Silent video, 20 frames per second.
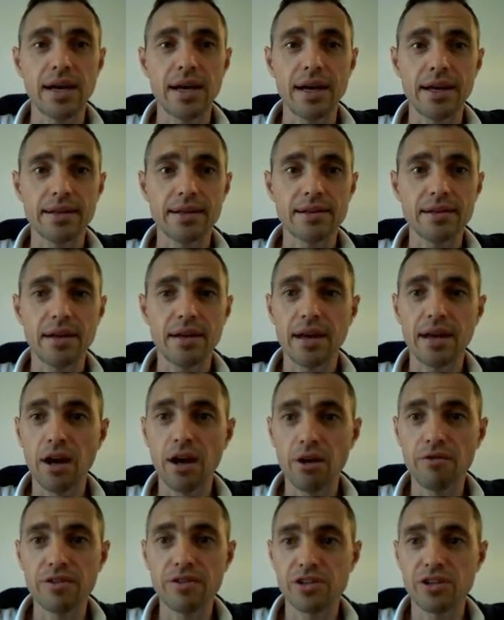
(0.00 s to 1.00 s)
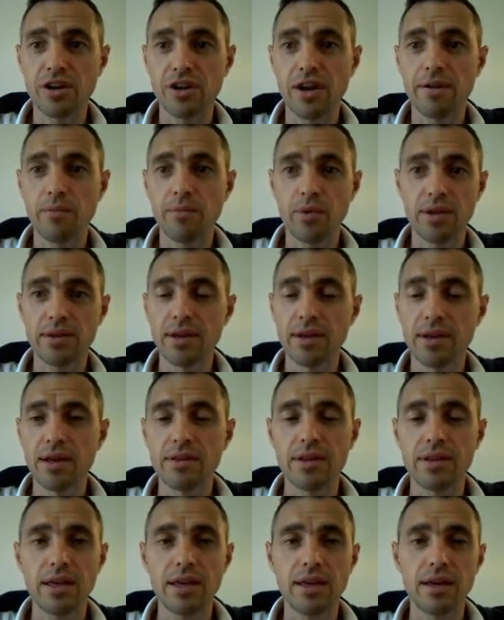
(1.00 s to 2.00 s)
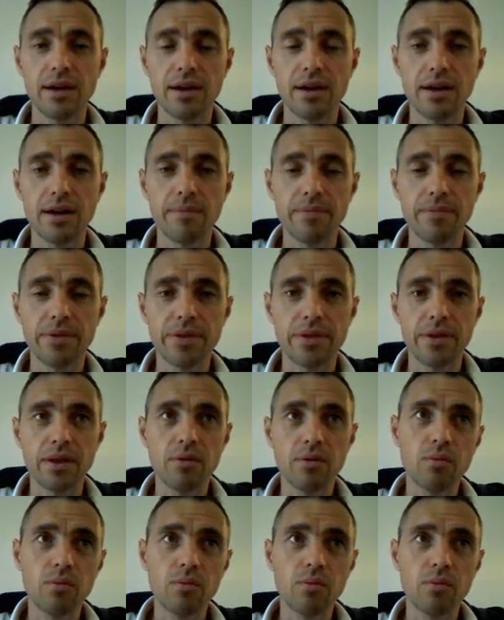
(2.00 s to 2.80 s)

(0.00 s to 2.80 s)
And over time, with the um,